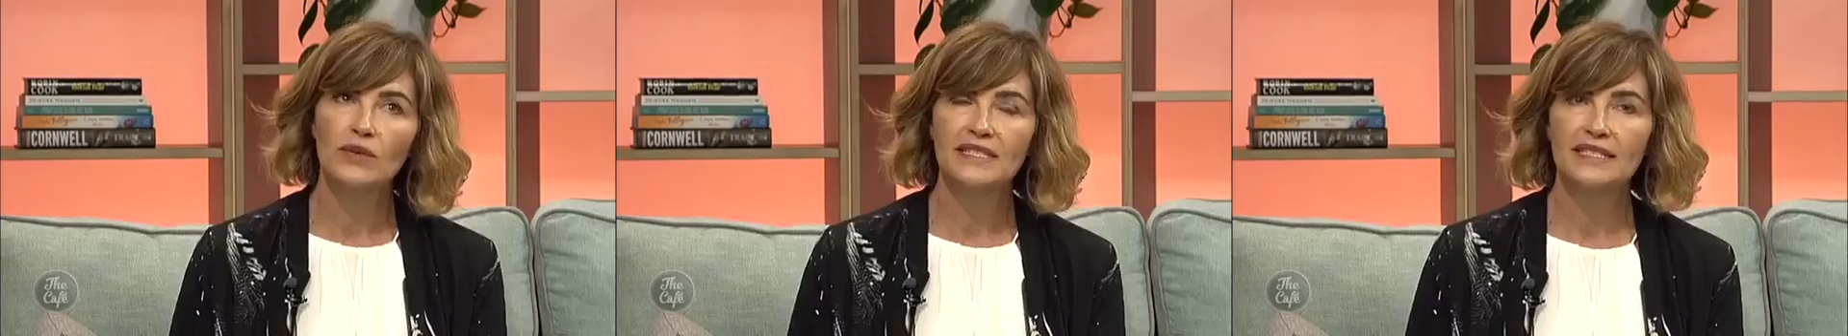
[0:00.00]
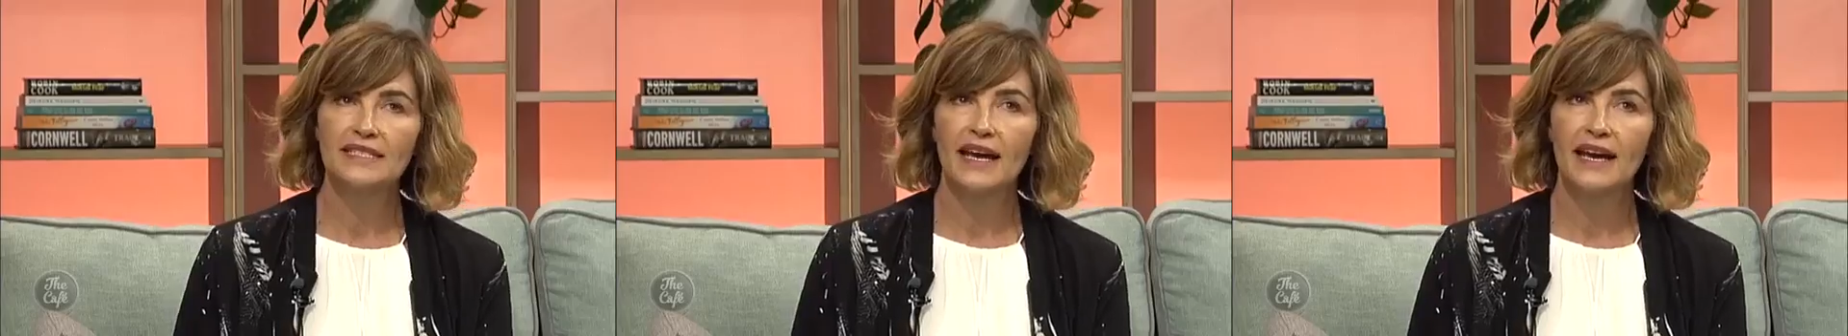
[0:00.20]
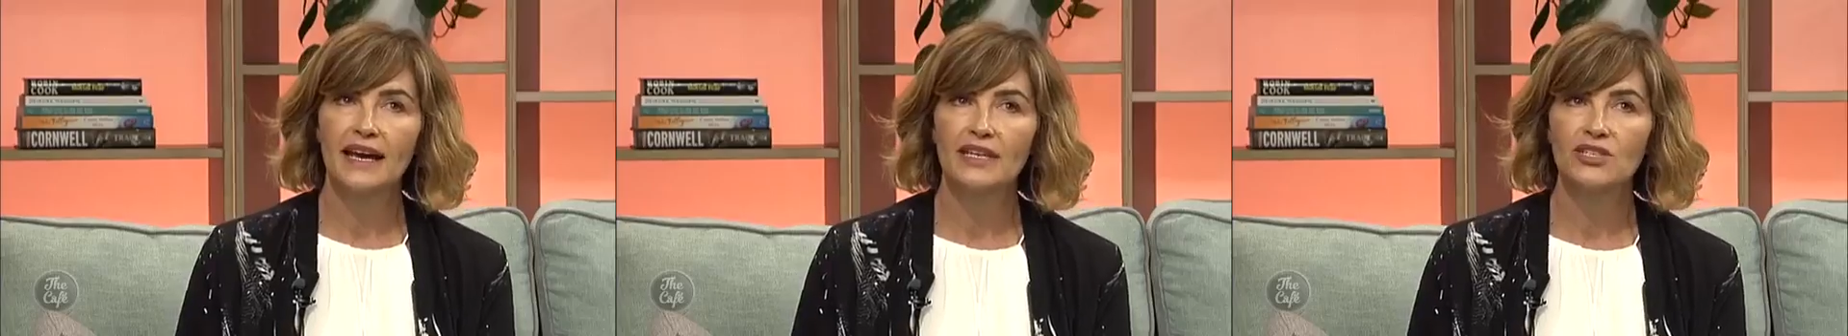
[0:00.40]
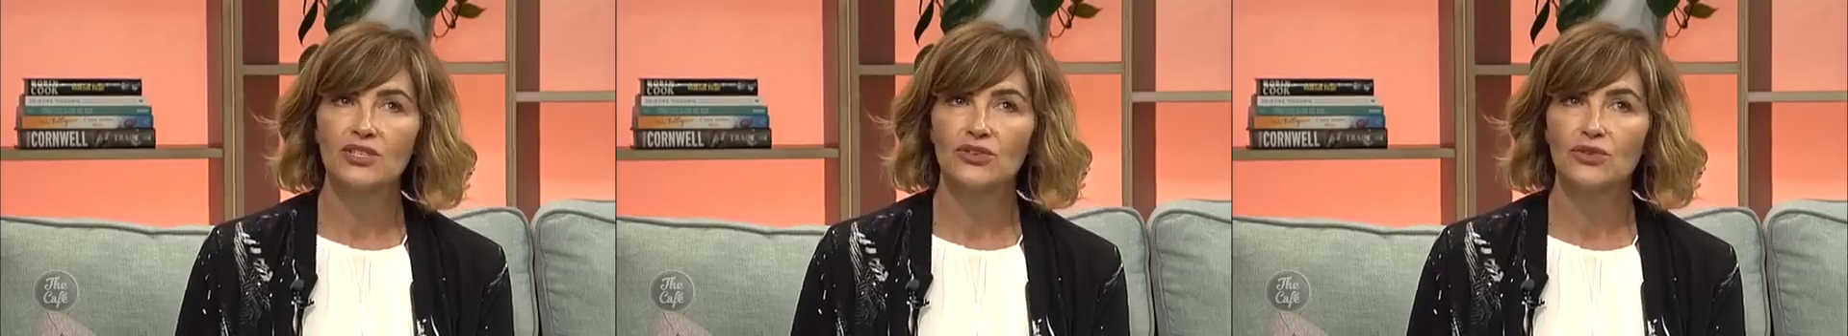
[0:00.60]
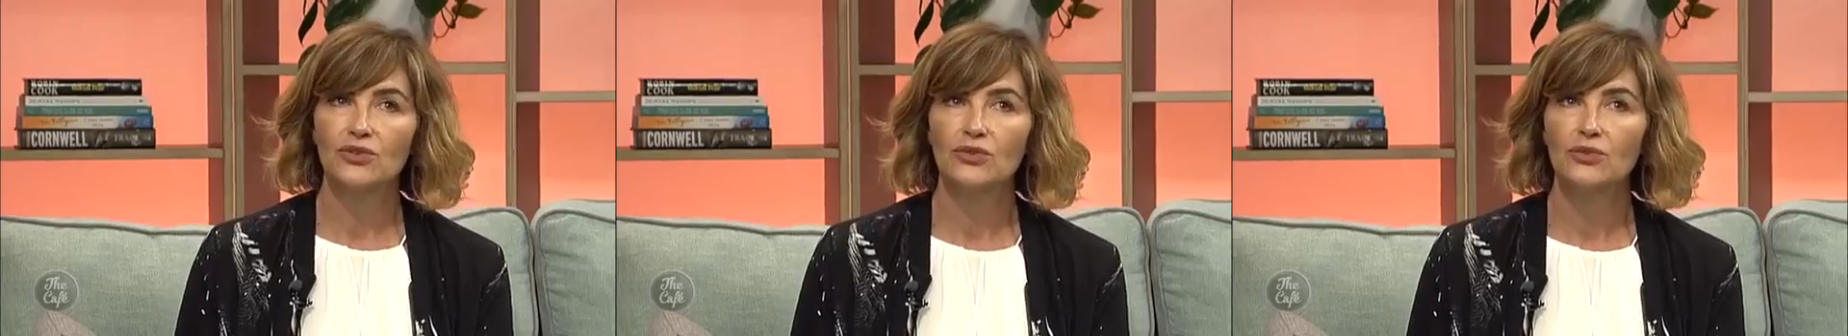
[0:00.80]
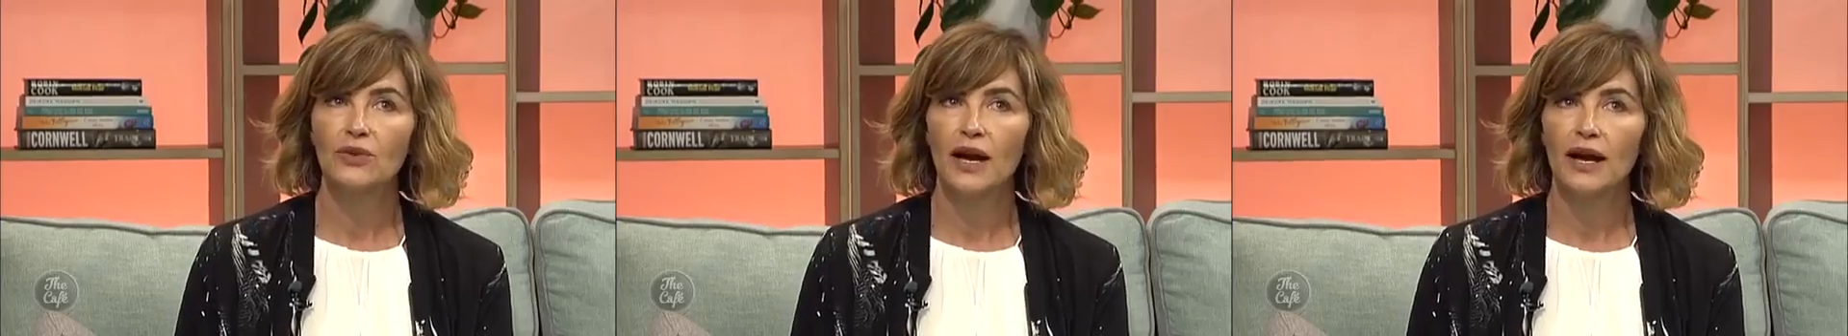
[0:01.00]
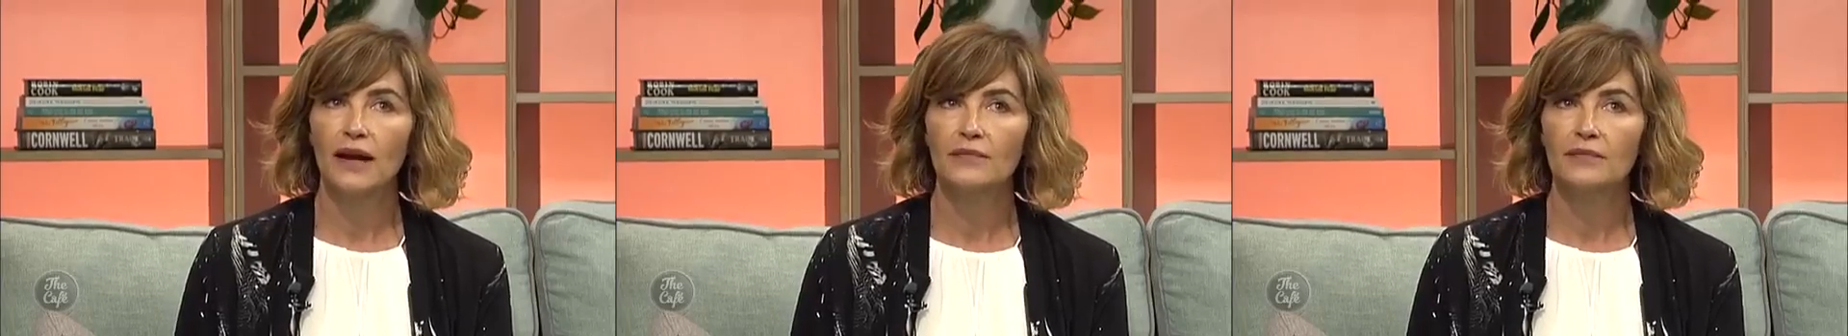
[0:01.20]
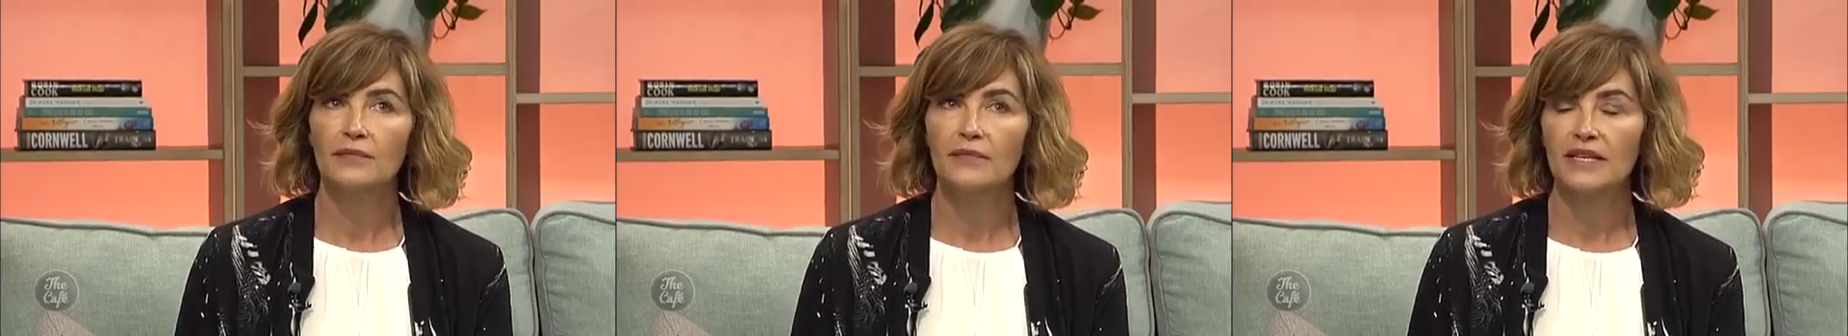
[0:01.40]
always say to
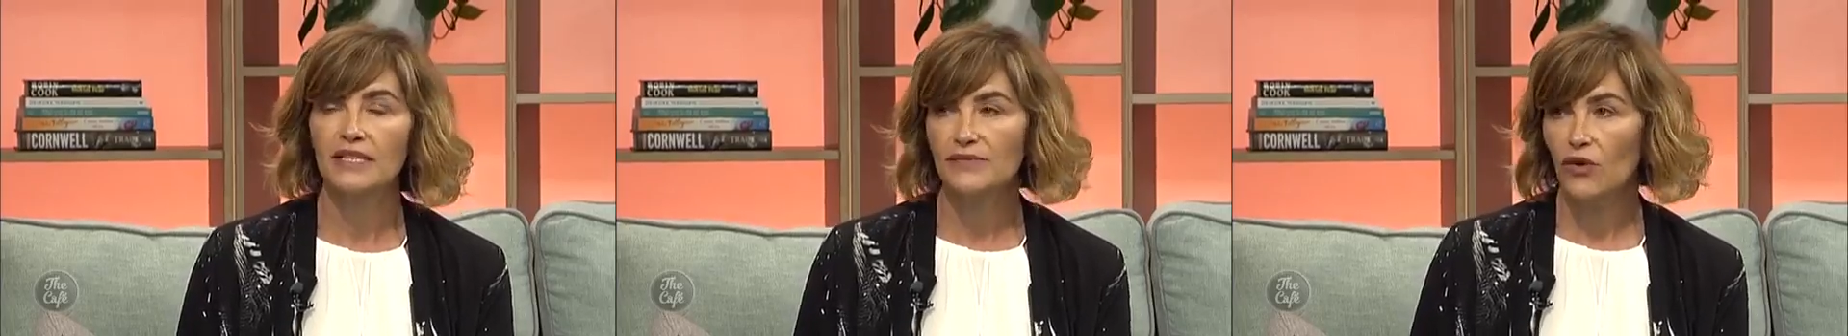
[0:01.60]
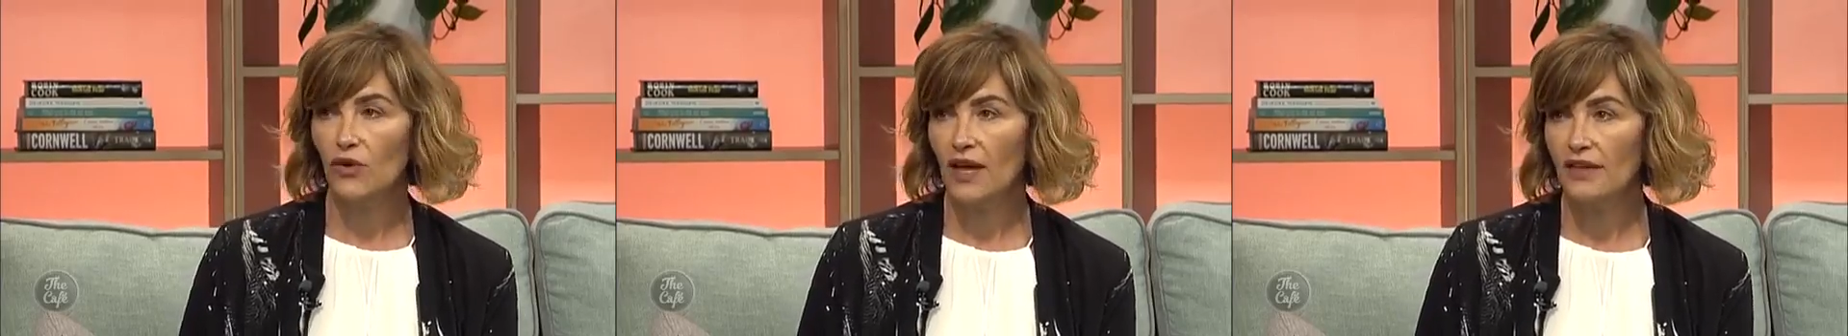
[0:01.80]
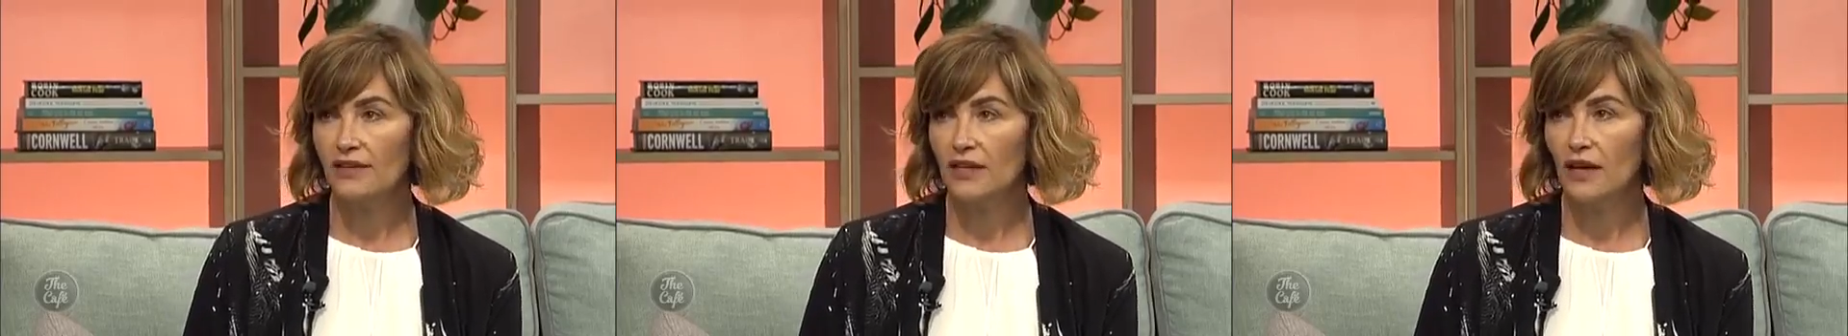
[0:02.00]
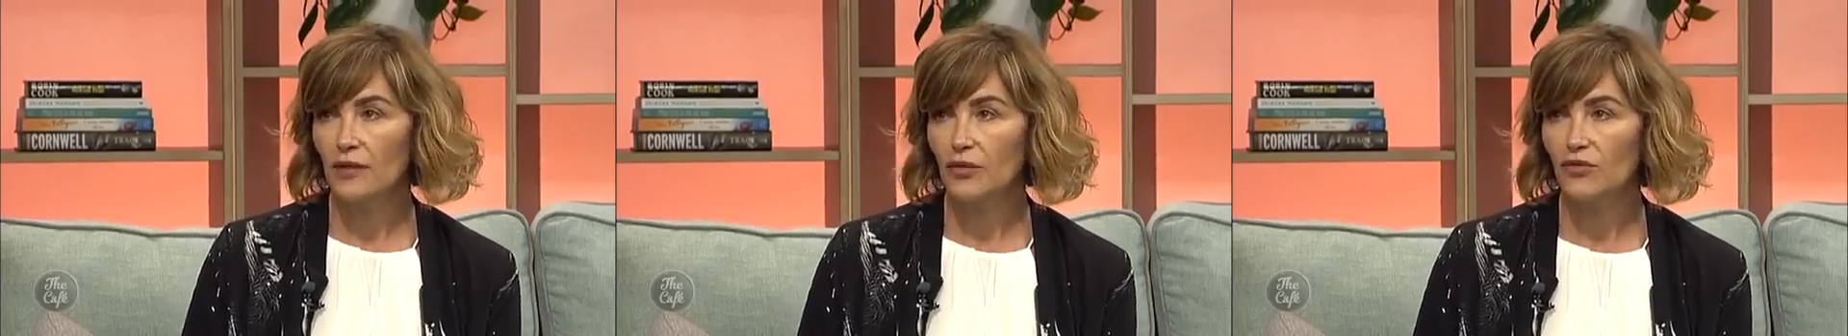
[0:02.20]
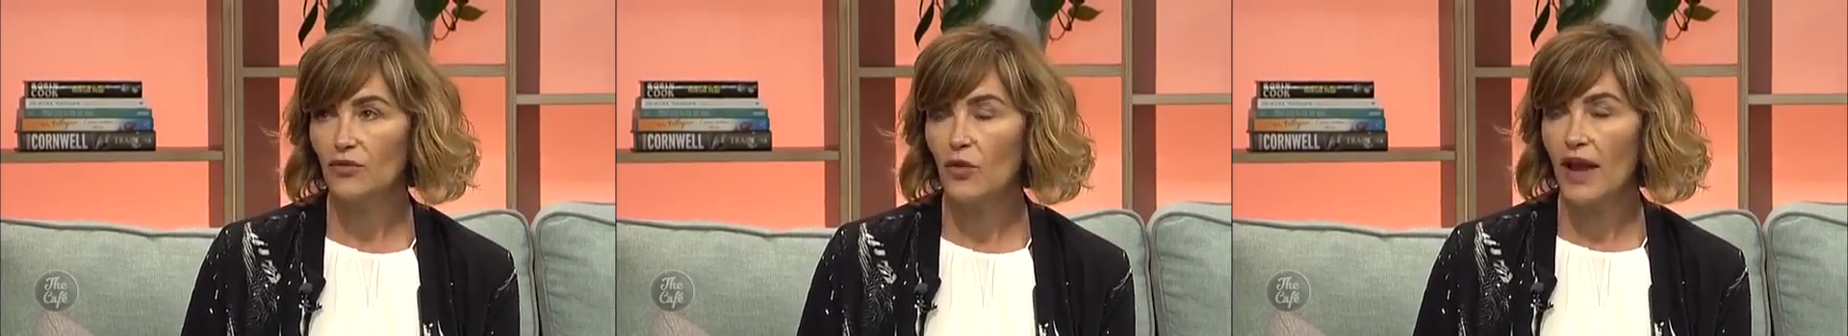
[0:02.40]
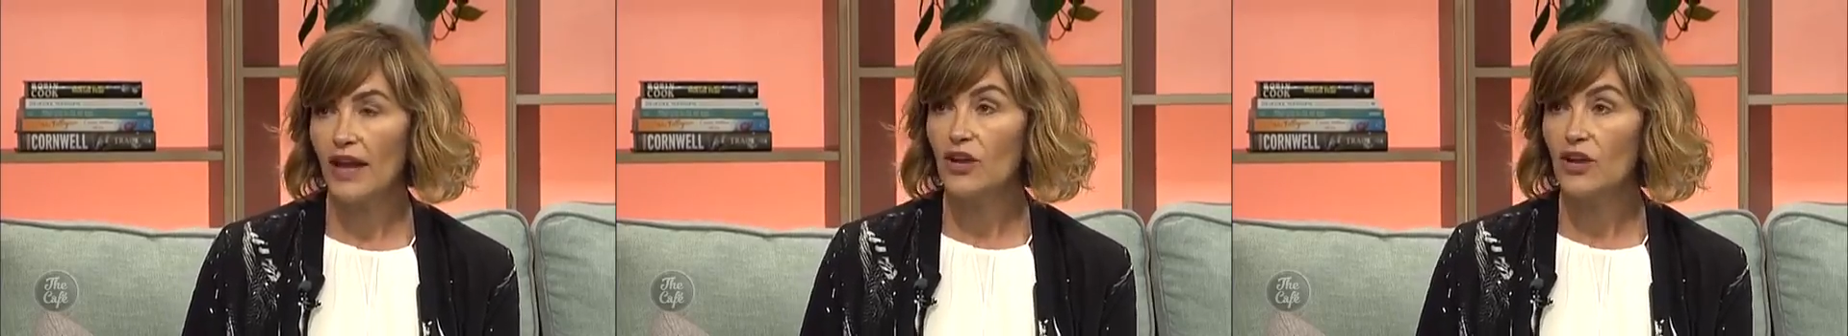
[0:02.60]
exfoliate the night before